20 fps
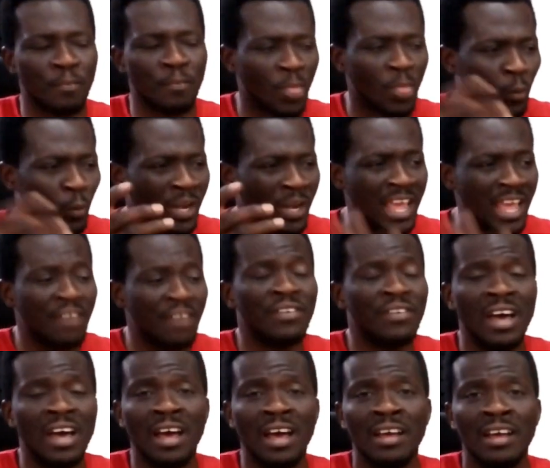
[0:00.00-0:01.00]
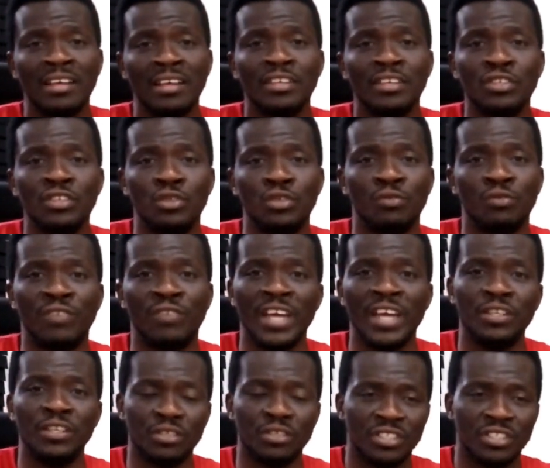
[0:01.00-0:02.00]
whenever you
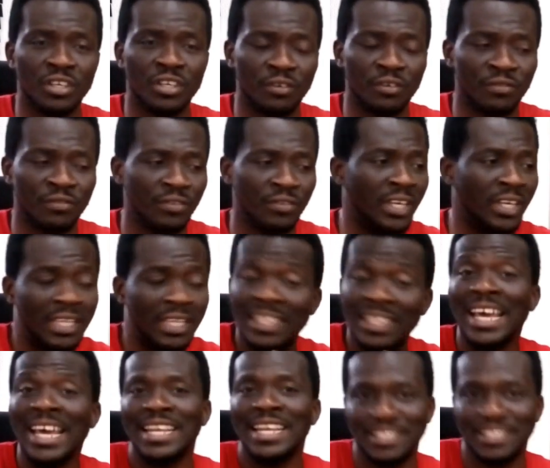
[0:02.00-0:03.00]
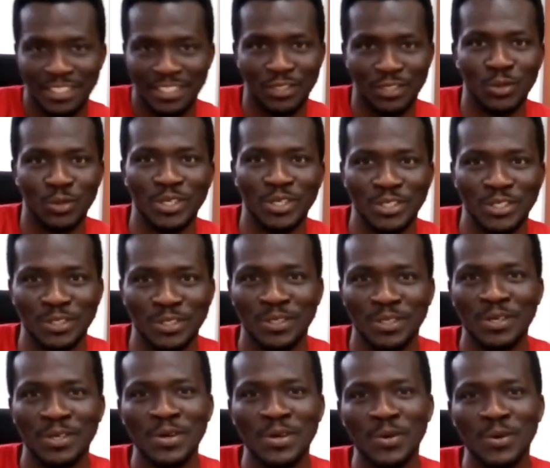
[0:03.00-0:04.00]
find yourself in that situation.
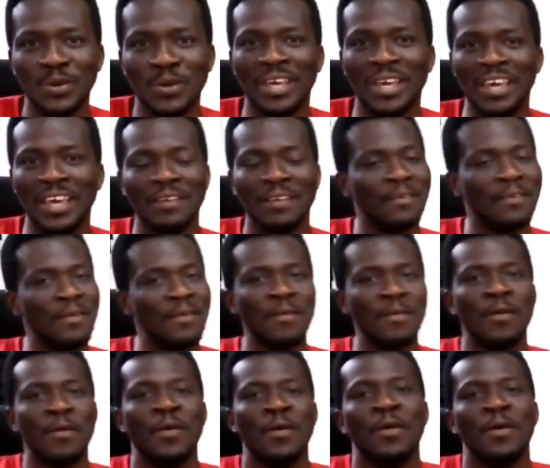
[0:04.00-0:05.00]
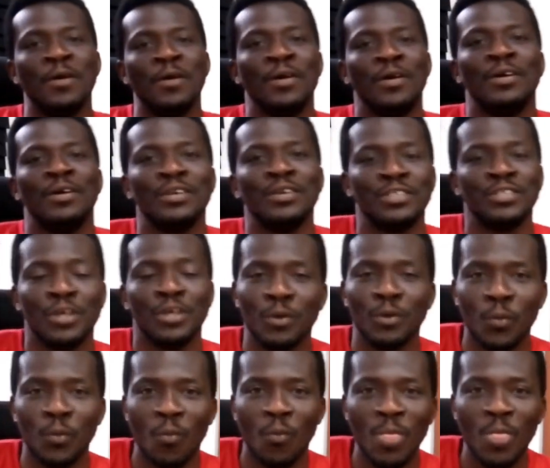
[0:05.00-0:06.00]
Okay,
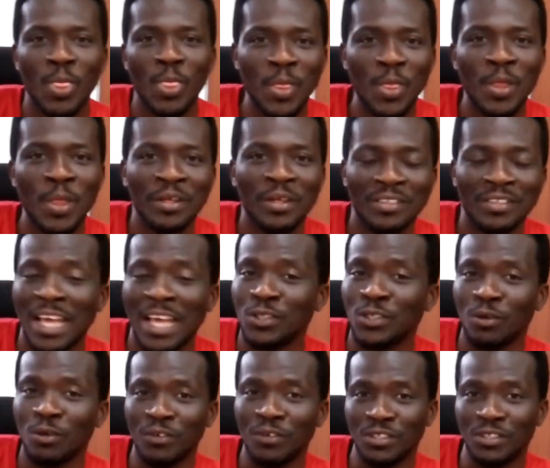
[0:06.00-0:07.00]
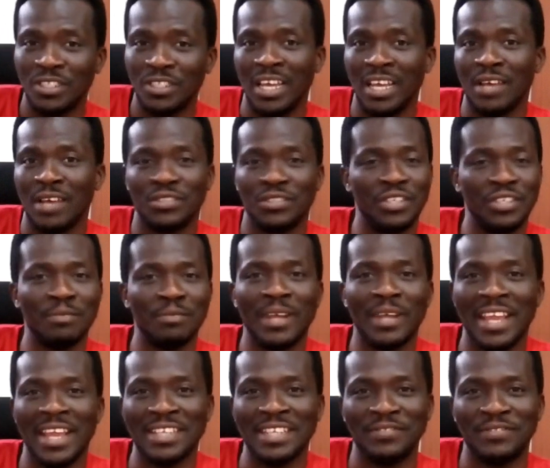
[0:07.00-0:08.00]
so that's all for today. I'll see you in
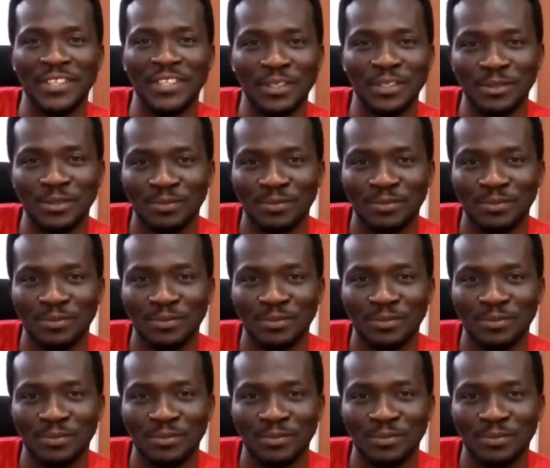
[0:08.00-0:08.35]
my next video.